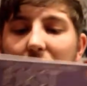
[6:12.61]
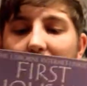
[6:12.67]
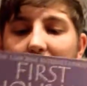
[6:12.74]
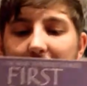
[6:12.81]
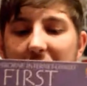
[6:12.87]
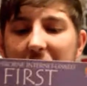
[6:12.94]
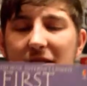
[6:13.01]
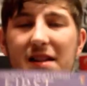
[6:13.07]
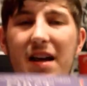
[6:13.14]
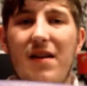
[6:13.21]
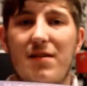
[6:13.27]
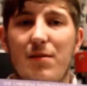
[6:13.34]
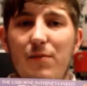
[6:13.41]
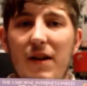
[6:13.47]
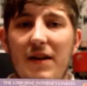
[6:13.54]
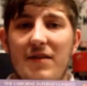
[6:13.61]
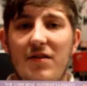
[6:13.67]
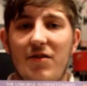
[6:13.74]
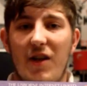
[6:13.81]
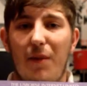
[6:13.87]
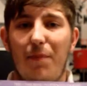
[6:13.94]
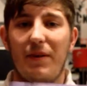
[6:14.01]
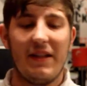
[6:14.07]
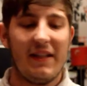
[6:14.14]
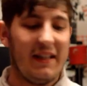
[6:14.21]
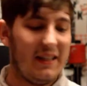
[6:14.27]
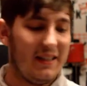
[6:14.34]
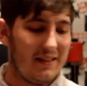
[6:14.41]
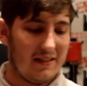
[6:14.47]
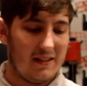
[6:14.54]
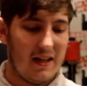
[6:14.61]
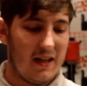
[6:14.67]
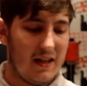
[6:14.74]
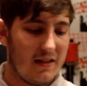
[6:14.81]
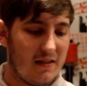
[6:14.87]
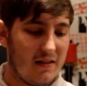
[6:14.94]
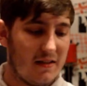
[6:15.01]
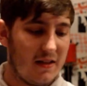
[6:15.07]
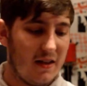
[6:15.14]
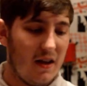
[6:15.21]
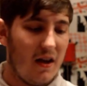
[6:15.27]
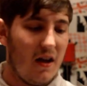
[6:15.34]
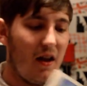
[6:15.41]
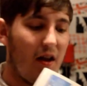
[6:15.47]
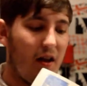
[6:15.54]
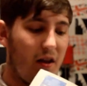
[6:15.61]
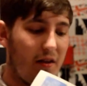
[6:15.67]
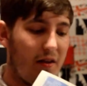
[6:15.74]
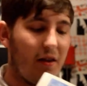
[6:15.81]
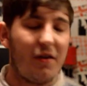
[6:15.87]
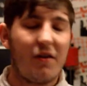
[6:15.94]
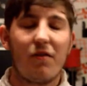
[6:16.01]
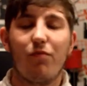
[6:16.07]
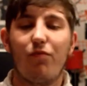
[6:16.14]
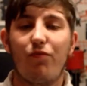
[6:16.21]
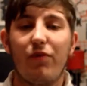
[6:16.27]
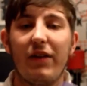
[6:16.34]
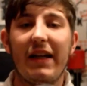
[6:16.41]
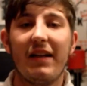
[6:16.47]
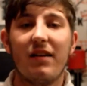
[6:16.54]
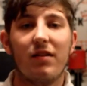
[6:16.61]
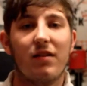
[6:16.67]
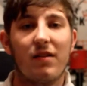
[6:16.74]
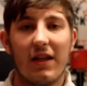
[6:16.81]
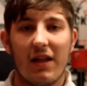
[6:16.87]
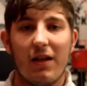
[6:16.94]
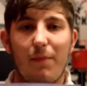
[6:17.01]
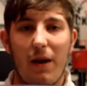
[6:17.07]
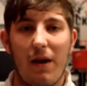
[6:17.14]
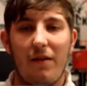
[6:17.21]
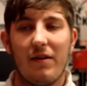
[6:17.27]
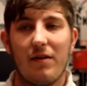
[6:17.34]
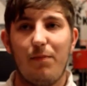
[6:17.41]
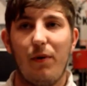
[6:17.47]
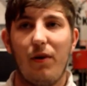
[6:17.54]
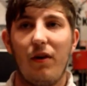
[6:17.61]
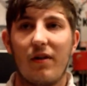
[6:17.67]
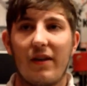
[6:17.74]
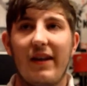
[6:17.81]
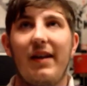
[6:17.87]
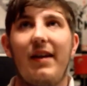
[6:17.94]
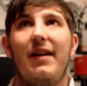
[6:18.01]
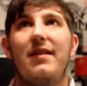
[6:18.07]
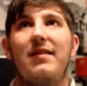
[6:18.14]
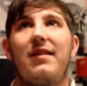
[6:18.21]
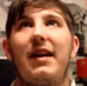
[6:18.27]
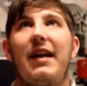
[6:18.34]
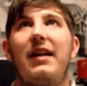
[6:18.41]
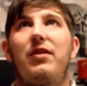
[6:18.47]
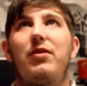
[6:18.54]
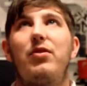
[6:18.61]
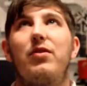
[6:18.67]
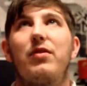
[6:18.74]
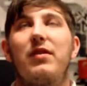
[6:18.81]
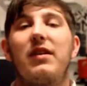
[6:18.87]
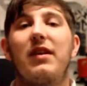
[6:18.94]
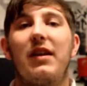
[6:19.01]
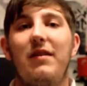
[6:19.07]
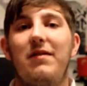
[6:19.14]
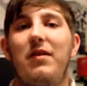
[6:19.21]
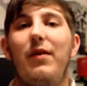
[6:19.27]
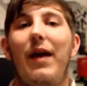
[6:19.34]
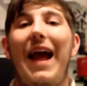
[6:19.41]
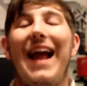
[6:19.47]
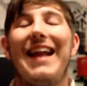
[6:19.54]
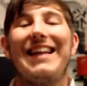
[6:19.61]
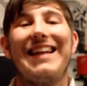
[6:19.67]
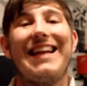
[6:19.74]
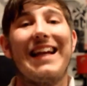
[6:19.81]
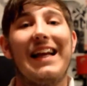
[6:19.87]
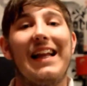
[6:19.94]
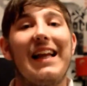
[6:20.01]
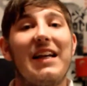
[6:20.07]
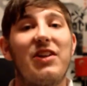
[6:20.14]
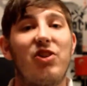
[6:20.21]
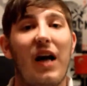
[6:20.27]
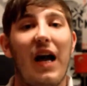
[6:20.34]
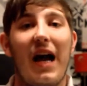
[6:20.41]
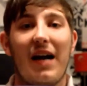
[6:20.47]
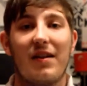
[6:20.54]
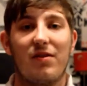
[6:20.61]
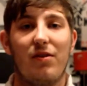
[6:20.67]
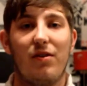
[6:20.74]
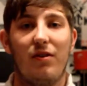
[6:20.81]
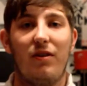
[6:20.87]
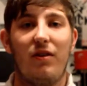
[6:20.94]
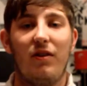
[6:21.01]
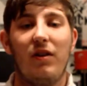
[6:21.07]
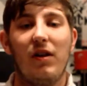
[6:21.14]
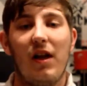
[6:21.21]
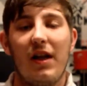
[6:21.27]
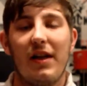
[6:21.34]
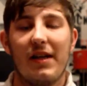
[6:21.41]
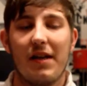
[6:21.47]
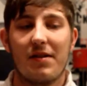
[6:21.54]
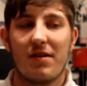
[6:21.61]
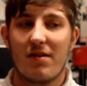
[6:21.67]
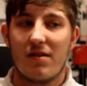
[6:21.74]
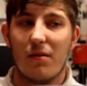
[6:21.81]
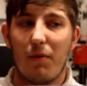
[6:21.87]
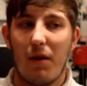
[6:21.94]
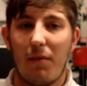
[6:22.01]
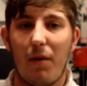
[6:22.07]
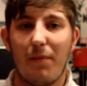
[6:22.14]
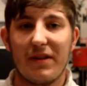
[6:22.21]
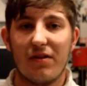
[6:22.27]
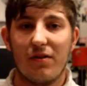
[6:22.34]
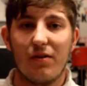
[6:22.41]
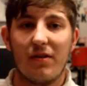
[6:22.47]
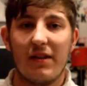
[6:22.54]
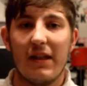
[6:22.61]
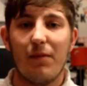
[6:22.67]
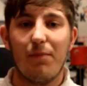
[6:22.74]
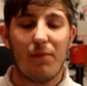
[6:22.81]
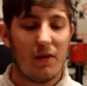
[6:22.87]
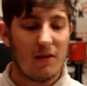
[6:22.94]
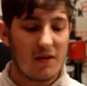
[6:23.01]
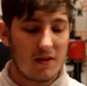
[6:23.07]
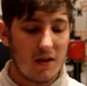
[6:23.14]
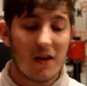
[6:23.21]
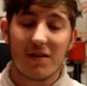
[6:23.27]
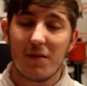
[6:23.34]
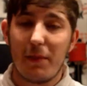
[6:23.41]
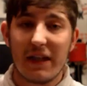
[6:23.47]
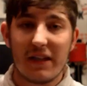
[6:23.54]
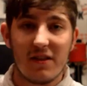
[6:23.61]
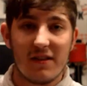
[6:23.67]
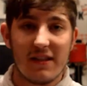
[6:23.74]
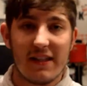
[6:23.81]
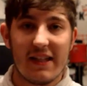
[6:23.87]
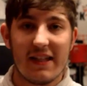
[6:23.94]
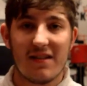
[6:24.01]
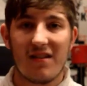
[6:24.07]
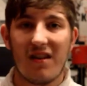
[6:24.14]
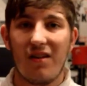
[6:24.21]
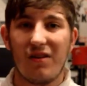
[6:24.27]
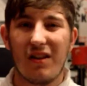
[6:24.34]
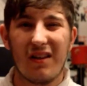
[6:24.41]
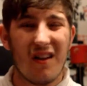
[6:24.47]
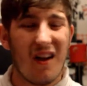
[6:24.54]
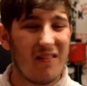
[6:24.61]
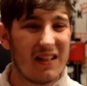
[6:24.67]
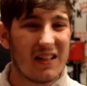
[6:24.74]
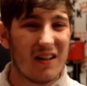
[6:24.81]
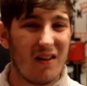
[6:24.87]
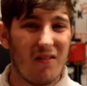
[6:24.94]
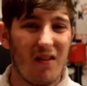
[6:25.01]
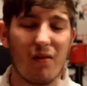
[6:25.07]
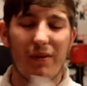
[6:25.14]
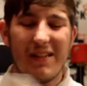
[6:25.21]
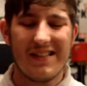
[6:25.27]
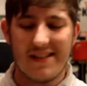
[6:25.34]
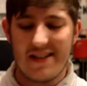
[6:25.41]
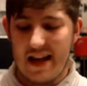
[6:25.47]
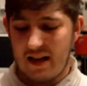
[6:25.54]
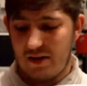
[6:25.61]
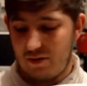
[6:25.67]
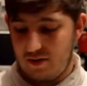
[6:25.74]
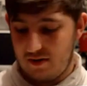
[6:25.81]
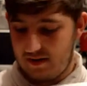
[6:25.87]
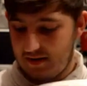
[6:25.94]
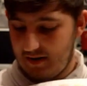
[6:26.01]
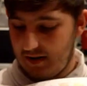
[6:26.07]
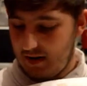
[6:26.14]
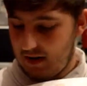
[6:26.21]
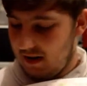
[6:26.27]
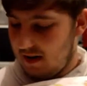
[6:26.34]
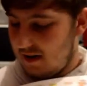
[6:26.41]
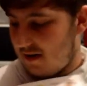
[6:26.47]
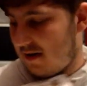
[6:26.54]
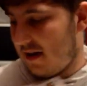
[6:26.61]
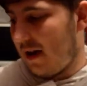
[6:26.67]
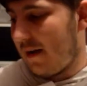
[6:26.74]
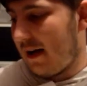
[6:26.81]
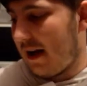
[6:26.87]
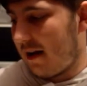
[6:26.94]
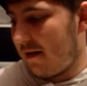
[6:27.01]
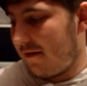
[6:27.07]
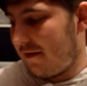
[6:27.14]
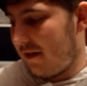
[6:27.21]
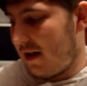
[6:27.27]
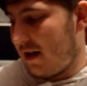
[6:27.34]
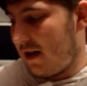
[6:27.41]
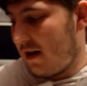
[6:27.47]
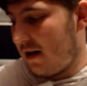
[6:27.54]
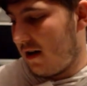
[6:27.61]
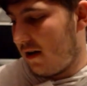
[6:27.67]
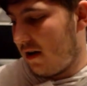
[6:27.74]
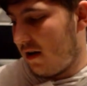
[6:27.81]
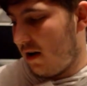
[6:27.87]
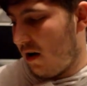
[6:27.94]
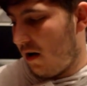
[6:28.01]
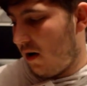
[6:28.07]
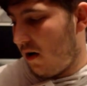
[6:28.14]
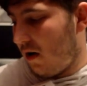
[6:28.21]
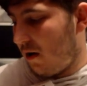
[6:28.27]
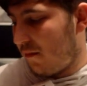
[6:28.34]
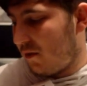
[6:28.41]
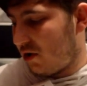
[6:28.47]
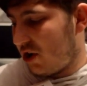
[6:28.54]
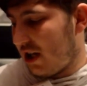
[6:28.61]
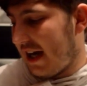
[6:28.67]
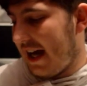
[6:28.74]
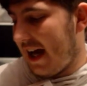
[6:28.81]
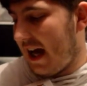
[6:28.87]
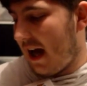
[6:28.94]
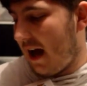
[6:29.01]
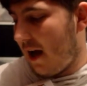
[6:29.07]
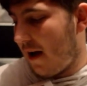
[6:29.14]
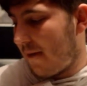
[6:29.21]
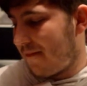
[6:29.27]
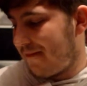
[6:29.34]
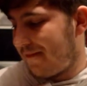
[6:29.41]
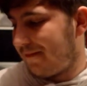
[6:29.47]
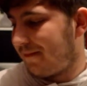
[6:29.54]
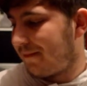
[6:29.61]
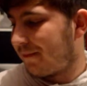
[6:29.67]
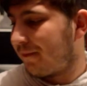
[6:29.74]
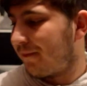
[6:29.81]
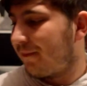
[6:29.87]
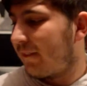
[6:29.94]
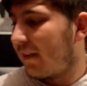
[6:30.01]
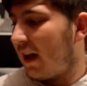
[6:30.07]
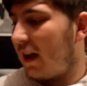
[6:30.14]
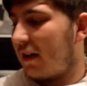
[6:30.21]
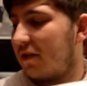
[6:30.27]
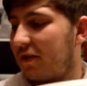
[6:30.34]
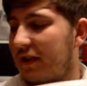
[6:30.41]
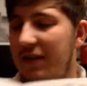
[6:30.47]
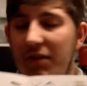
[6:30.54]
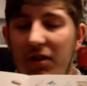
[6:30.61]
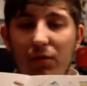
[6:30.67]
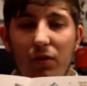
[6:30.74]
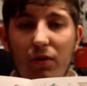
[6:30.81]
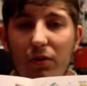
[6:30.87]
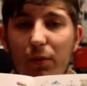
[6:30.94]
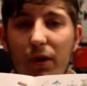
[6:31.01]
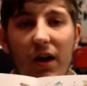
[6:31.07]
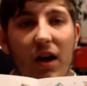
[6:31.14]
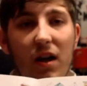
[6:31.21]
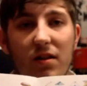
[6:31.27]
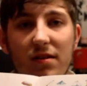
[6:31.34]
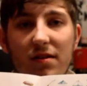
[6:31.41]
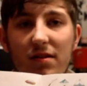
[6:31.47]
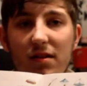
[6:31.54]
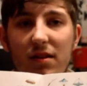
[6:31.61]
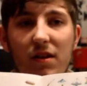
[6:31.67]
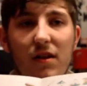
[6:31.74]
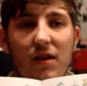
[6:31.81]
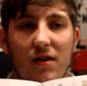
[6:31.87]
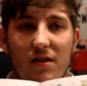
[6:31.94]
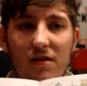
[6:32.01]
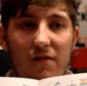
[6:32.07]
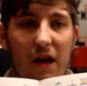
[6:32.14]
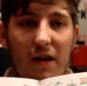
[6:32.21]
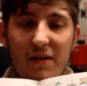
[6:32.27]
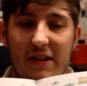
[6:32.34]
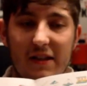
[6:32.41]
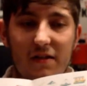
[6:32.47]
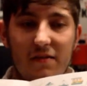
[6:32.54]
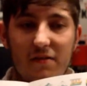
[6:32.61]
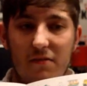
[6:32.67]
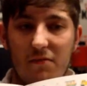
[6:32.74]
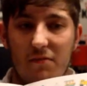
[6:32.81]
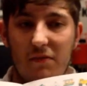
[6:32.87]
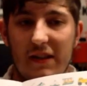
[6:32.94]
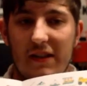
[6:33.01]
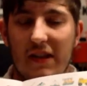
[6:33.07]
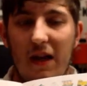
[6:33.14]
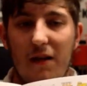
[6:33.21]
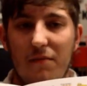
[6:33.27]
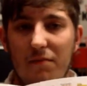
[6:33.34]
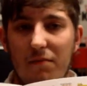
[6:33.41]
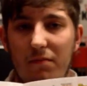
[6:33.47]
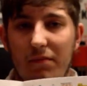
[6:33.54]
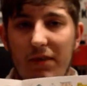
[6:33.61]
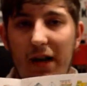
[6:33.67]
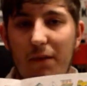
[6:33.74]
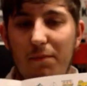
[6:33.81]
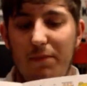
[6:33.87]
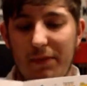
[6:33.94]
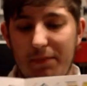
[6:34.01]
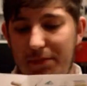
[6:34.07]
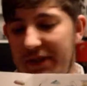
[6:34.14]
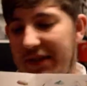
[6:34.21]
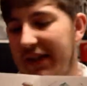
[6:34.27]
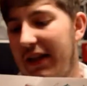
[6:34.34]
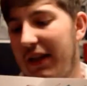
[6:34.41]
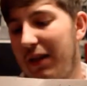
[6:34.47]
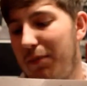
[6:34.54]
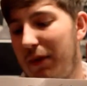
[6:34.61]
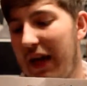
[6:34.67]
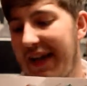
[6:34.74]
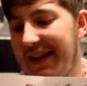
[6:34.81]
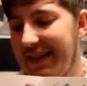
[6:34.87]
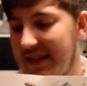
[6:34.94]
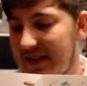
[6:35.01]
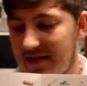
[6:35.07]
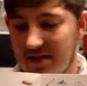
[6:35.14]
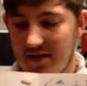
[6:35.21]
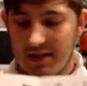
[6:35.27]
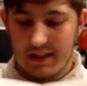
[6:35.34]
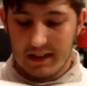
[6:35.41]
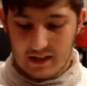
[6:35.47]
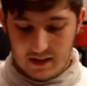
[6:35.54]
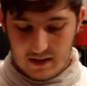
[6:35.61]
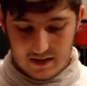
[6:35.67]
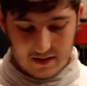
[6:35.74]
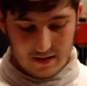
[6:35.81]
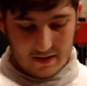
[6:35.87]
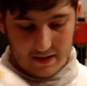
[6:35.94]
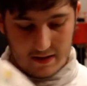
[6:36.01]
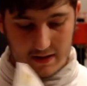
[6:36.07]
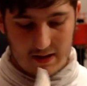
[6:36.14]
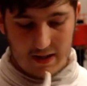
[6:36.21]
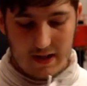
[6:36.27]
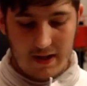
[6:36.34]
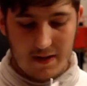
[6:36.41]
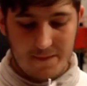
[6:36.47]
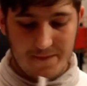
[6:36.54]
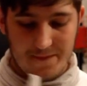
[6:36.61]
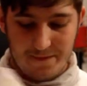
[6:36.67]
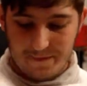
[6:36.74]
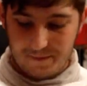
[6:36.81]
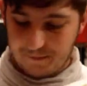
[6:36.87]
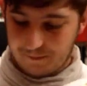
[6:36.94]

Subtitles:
First 1,000 Words in Japanese, and the really good thing about this book is it doesn't give you any English at all. Now, to some that might be daunting, but there's lots of pictures in here, so you can't really go wrong when it's nouns. So there we have omochaya, and it just gives you all the words surrounded in that particular place. So